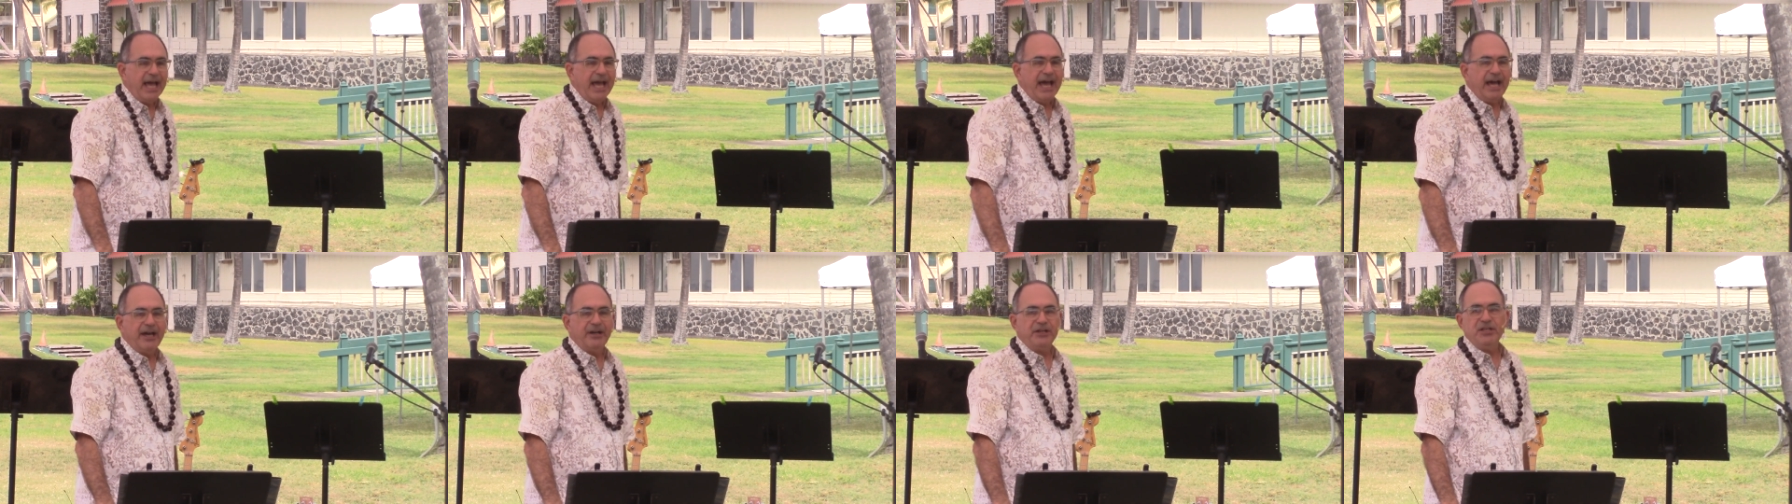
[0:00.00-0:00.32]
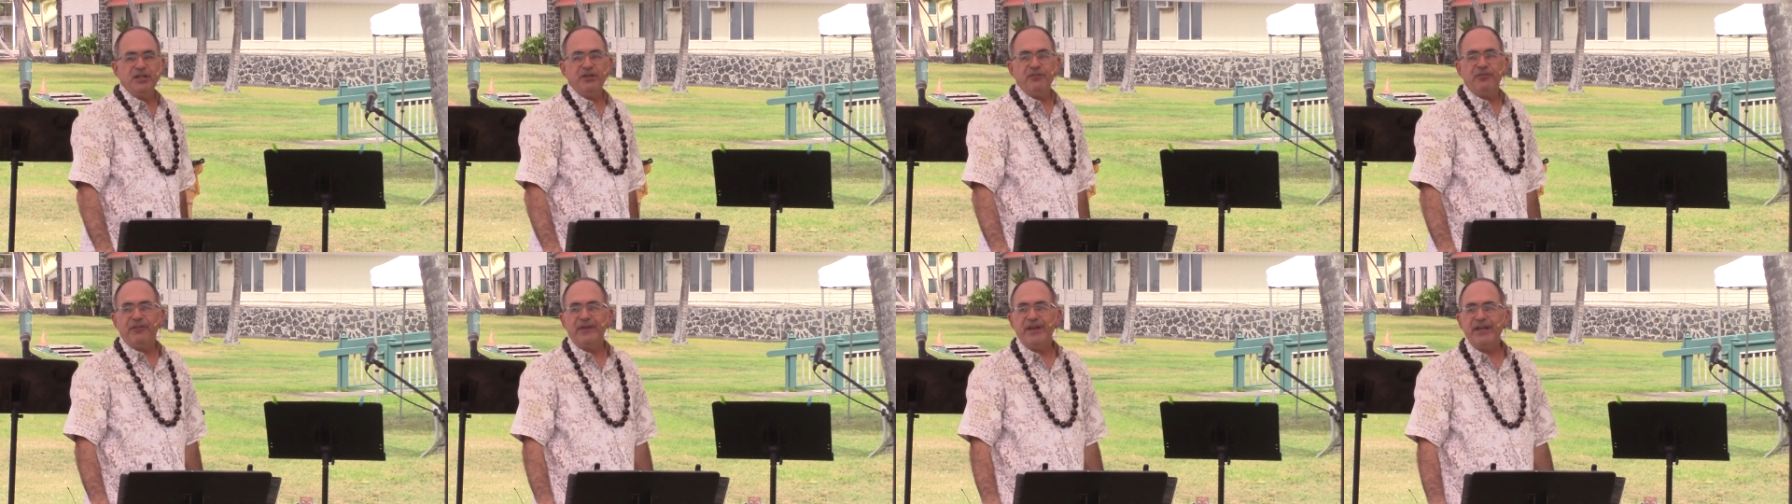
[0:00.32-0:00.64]
How do
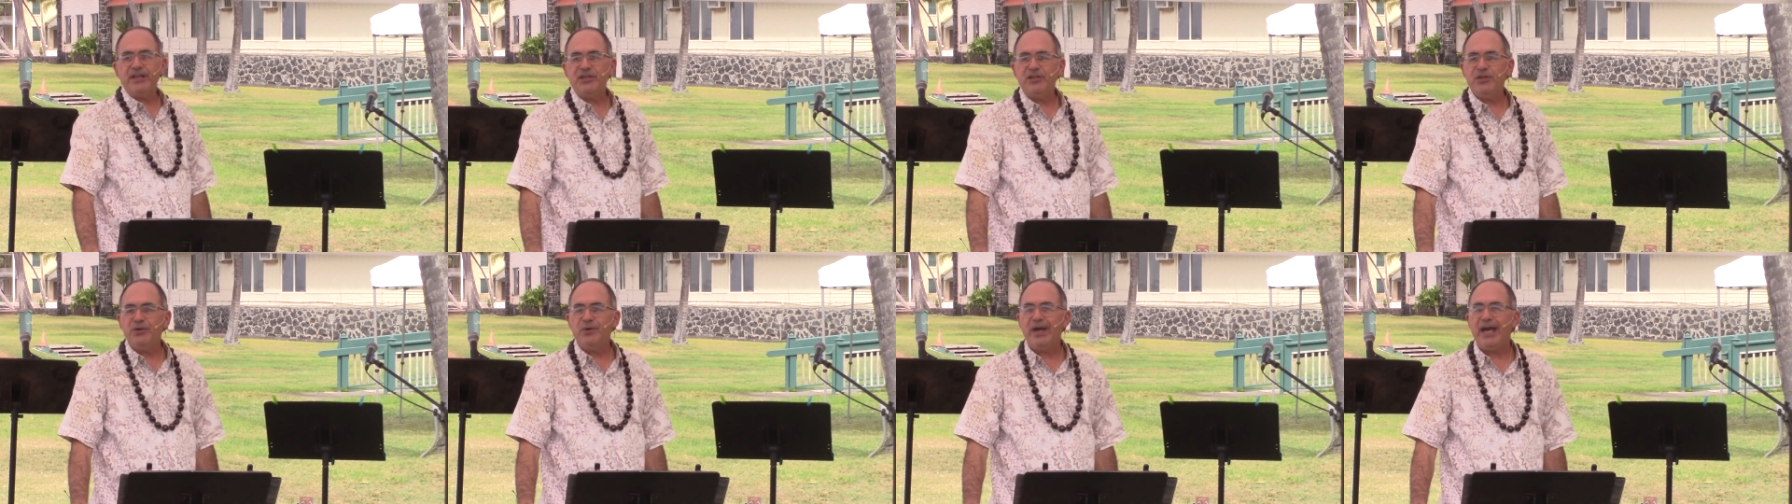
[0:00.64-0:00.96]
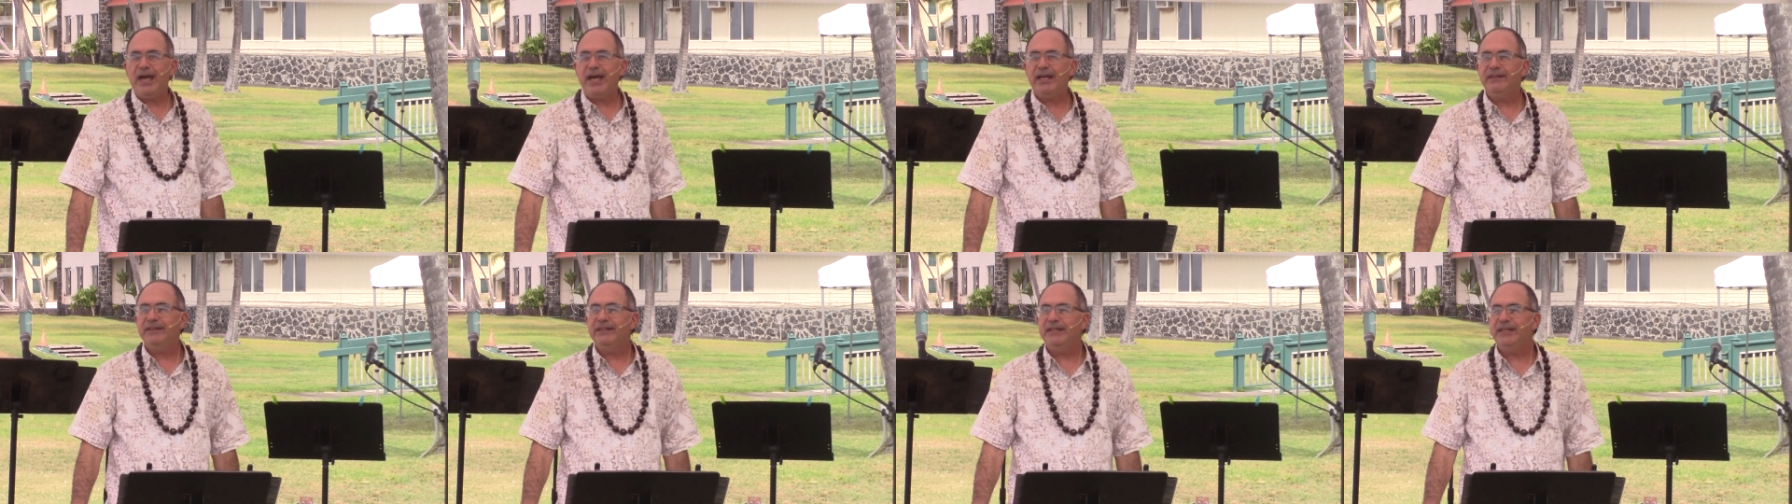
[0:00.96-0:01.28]
you think you
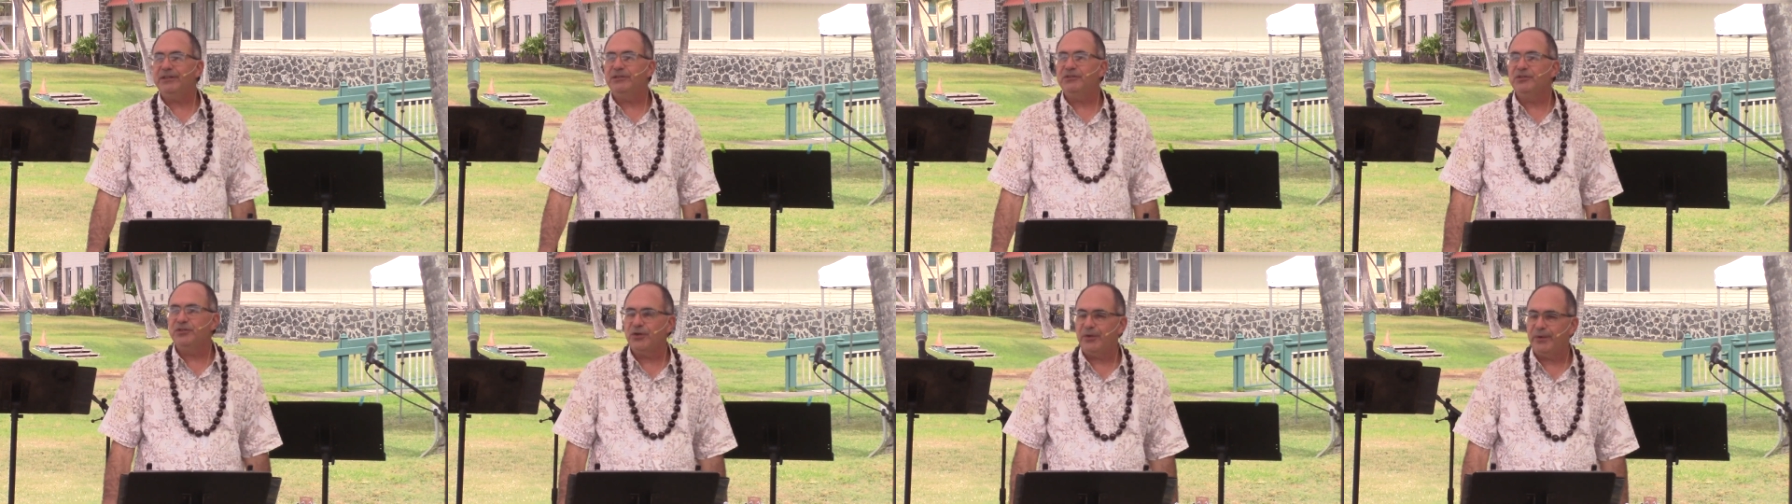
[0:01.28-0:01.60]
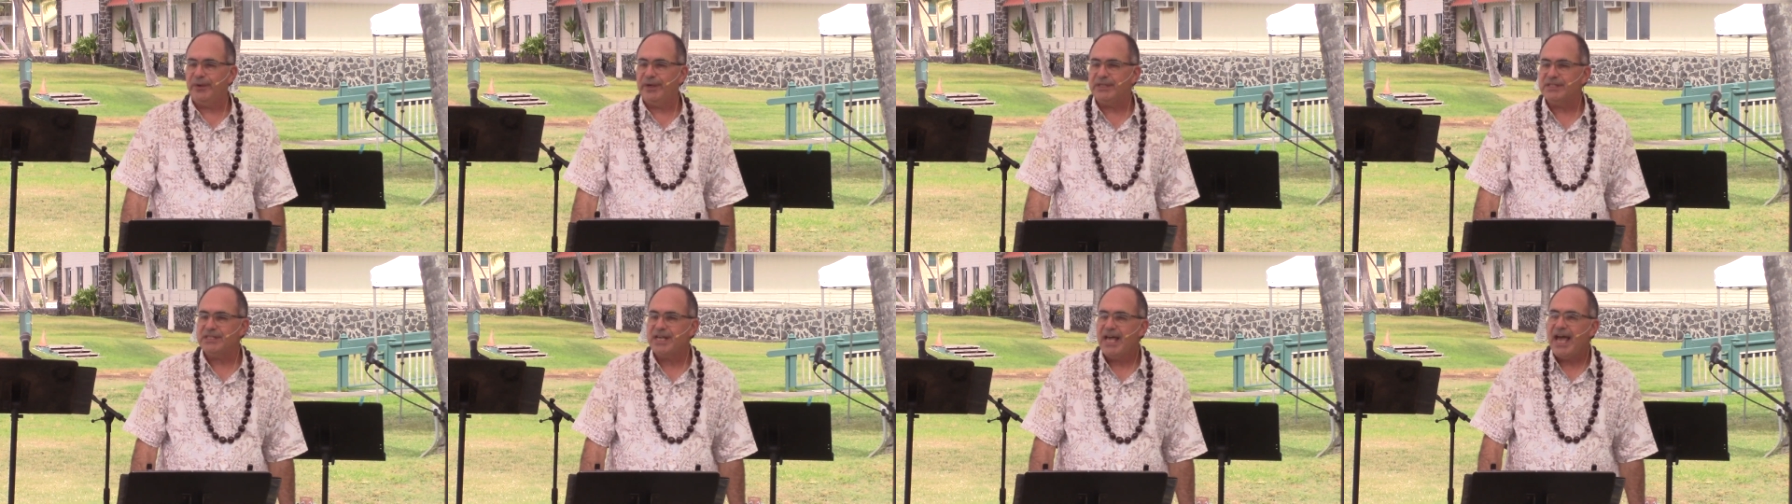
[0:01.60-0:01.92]
had the
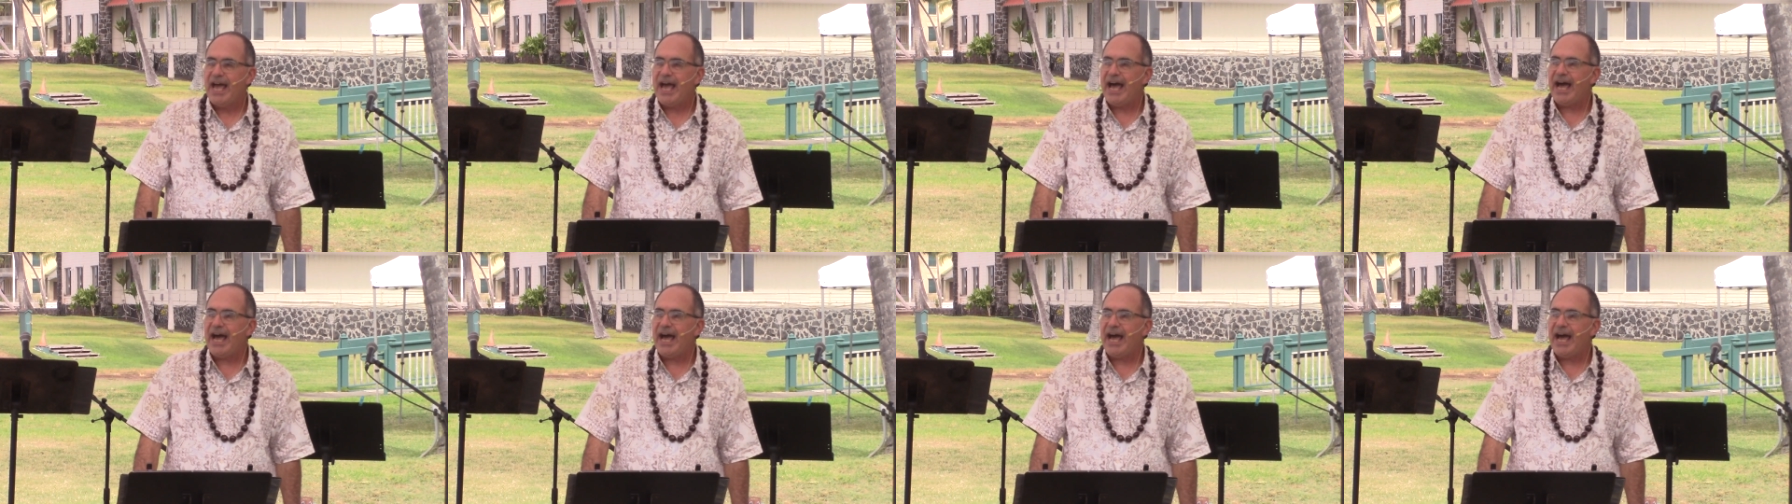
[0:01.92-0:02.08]
endurance?